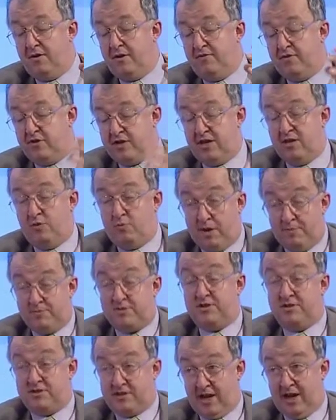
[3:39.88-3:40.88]
If you take the
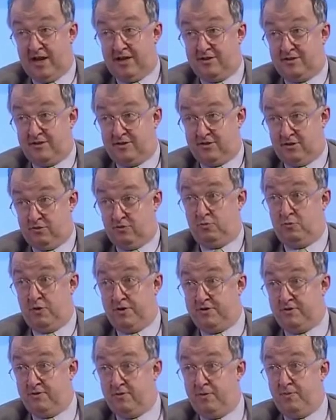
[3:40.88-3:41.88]
Webster's case as a good one too,